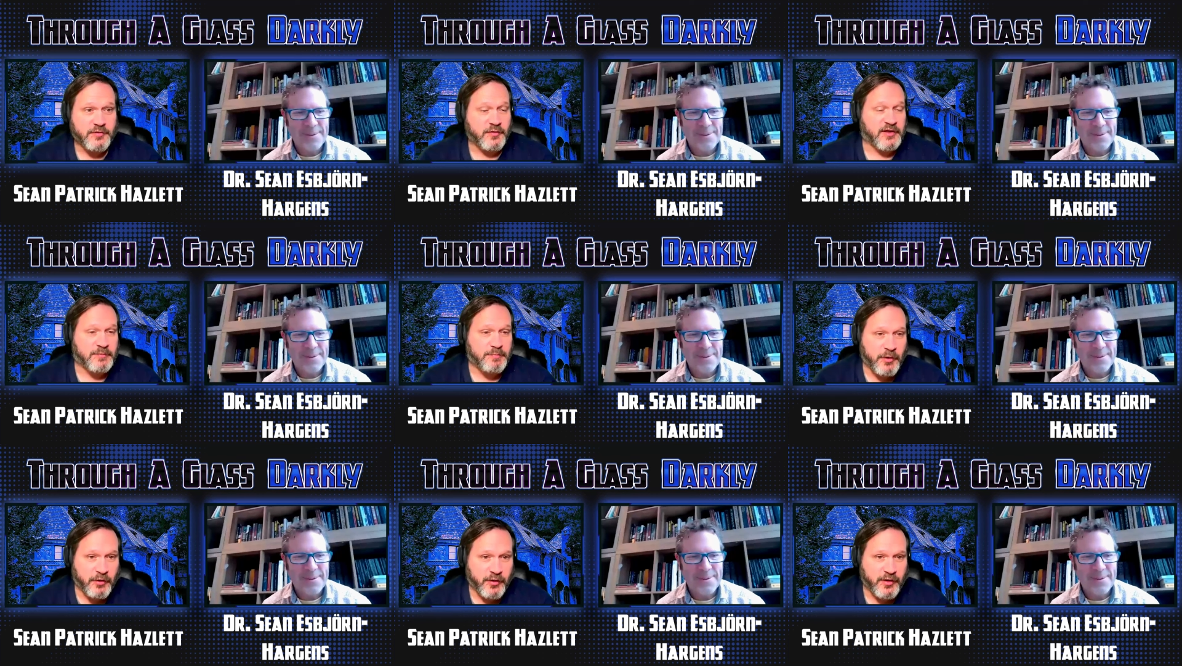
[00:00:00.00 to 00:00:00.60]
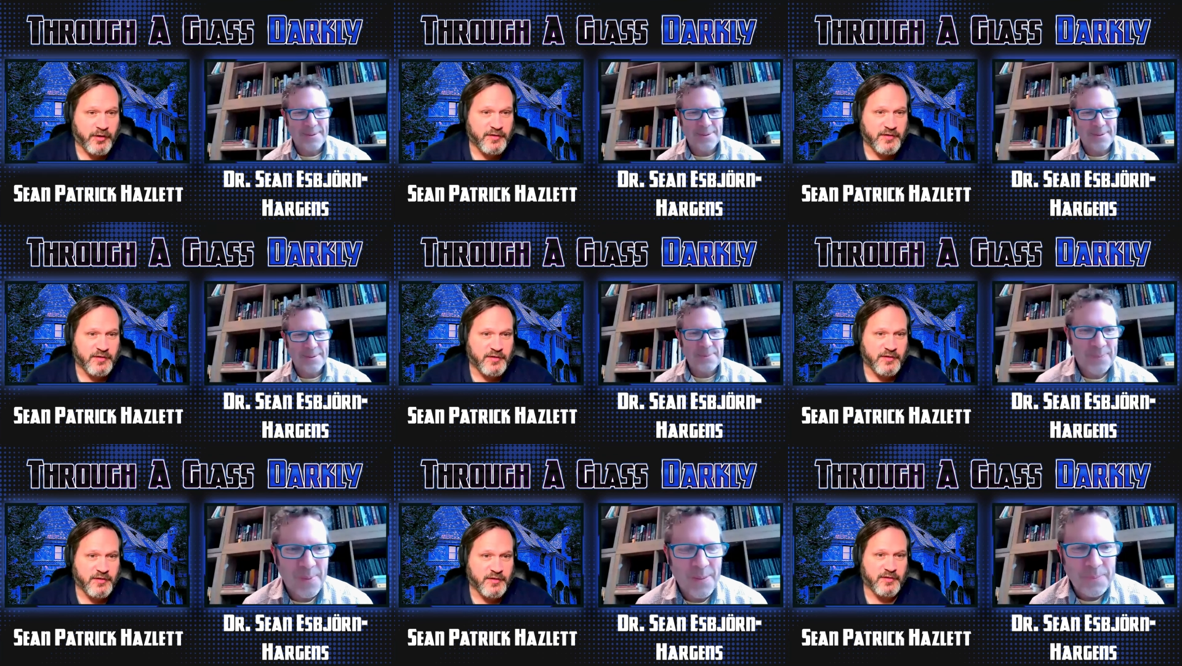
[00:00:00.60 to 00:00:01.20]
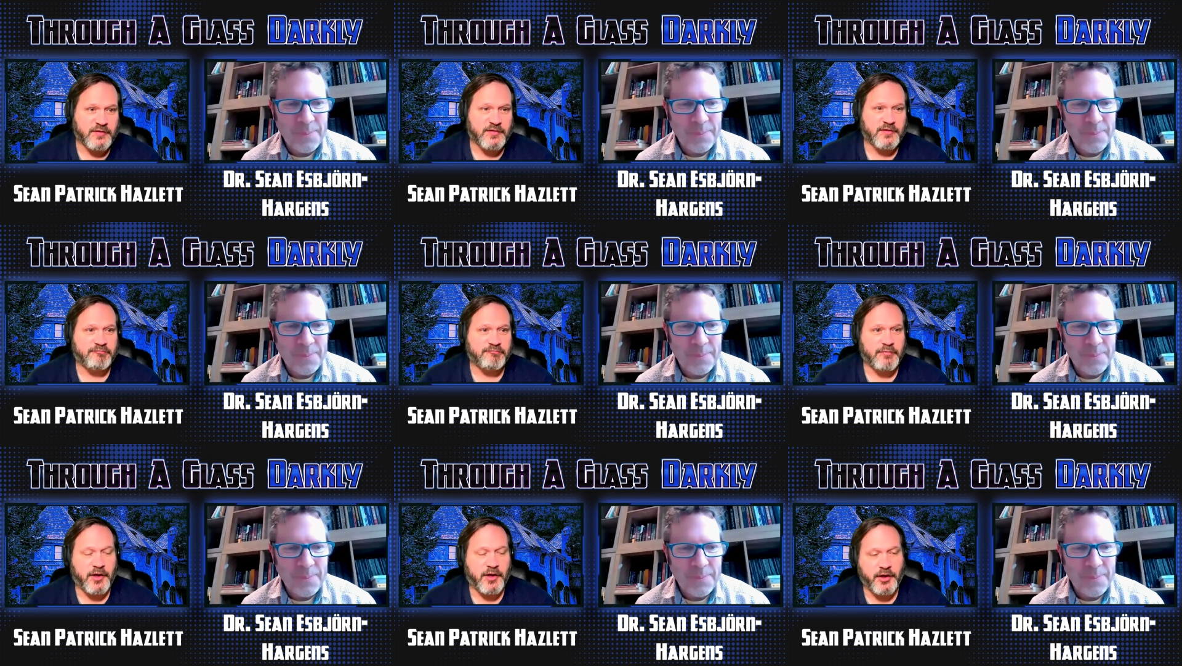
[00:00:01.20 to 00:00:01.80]

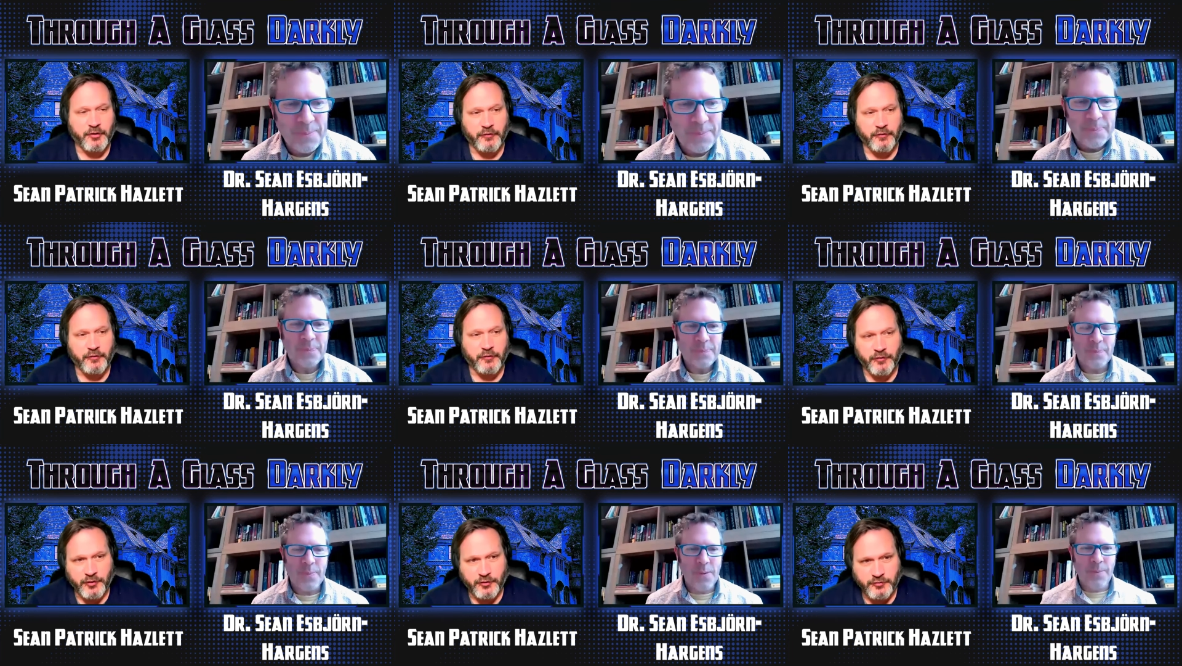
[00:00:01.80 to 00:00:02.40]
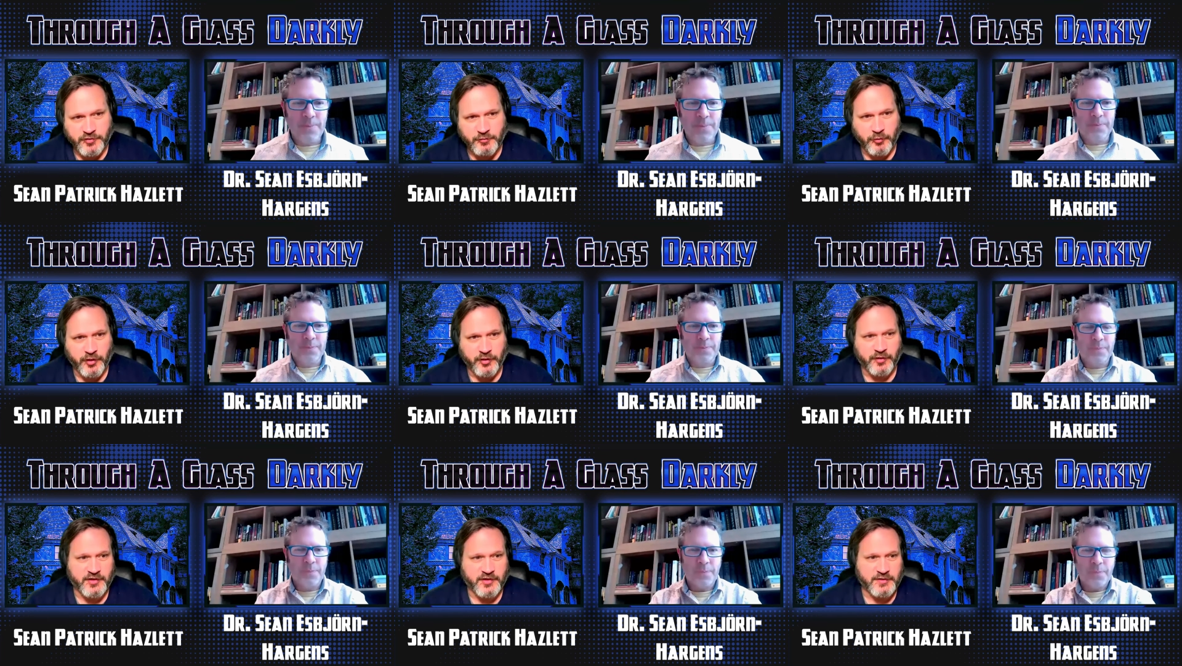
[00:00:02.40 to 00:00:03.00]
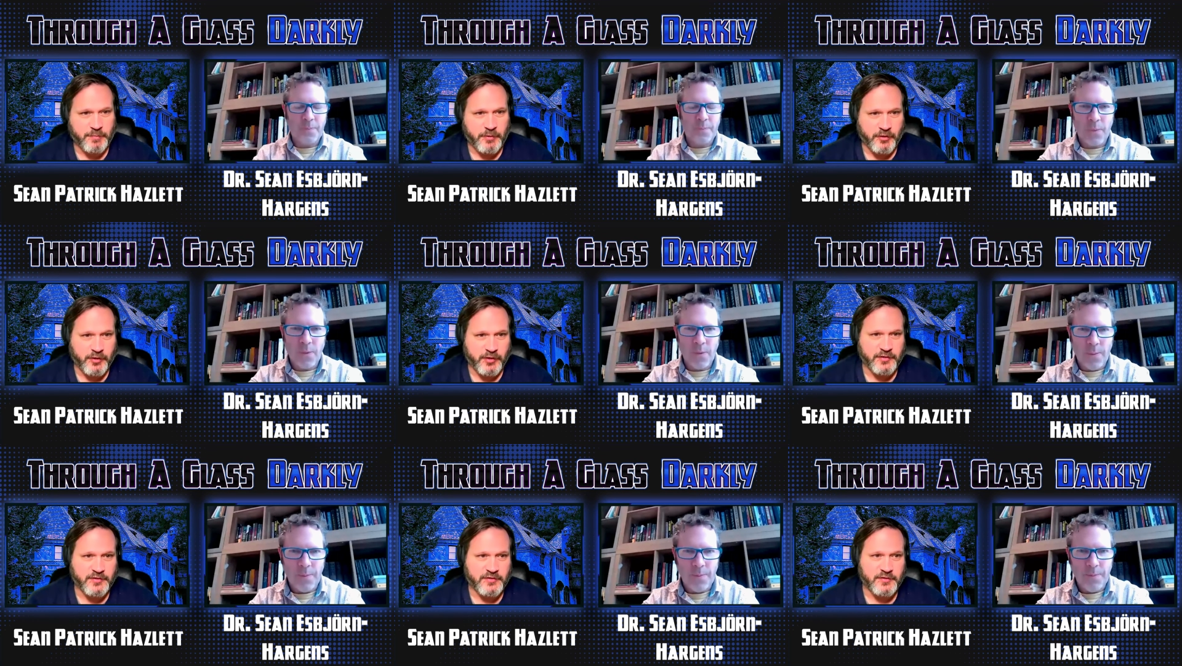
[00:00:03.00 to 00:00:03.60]
Speaker 1: experiences, interviews with
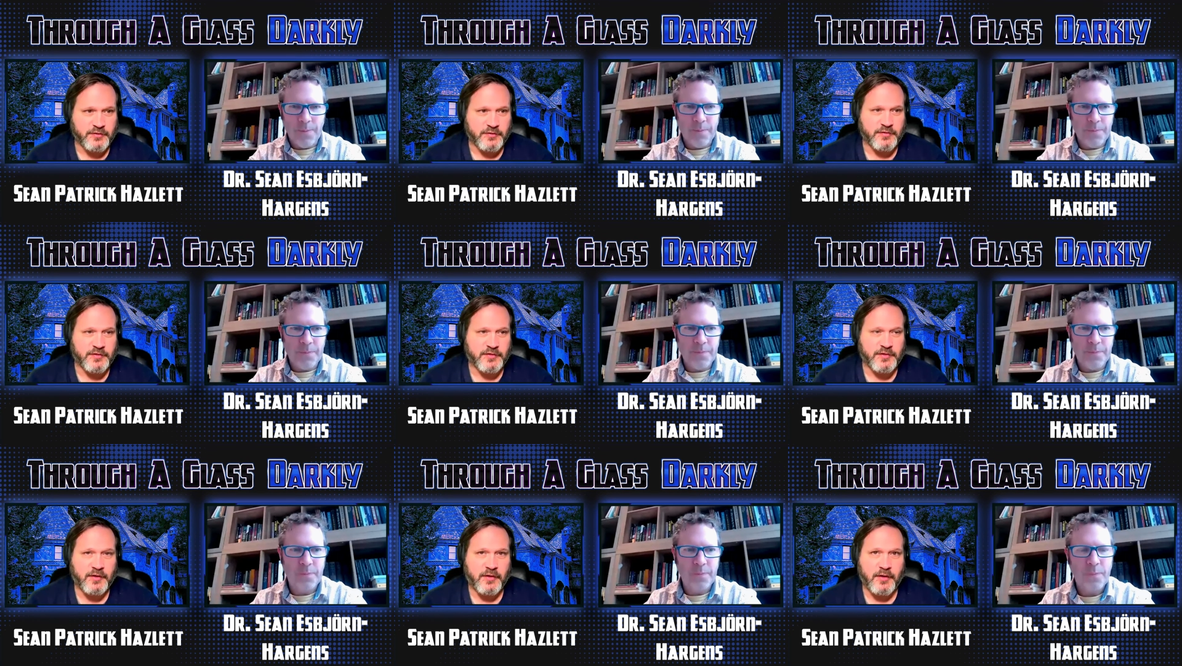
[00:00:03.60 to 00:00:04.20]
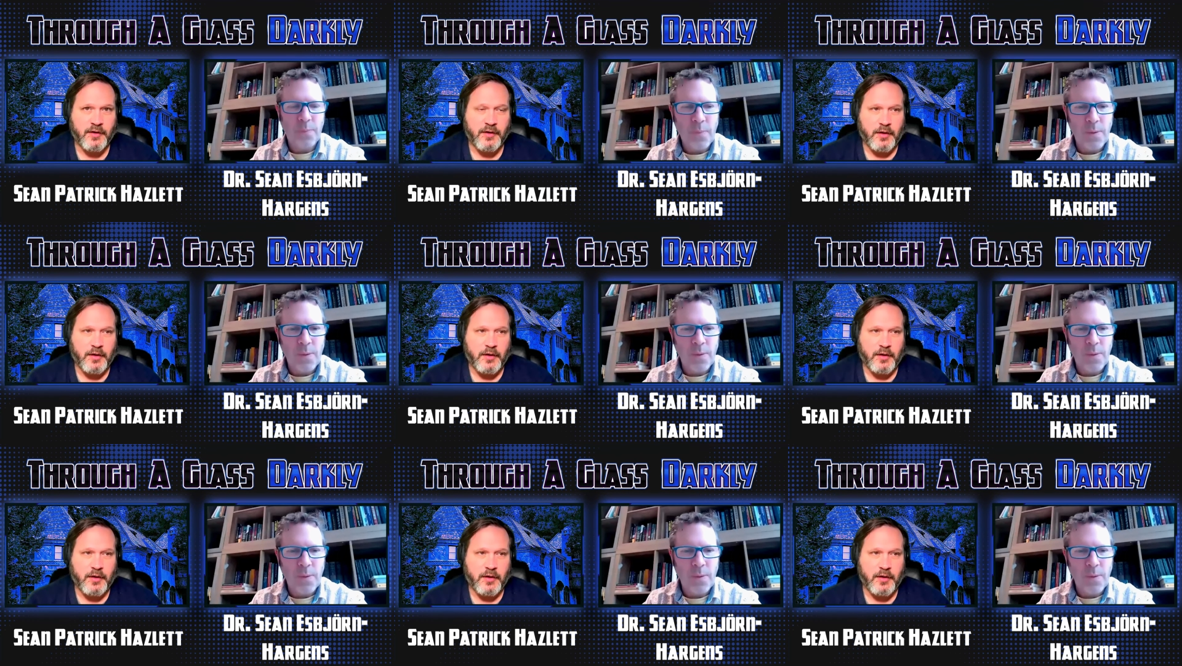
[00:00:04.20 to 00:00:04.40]
experiencers,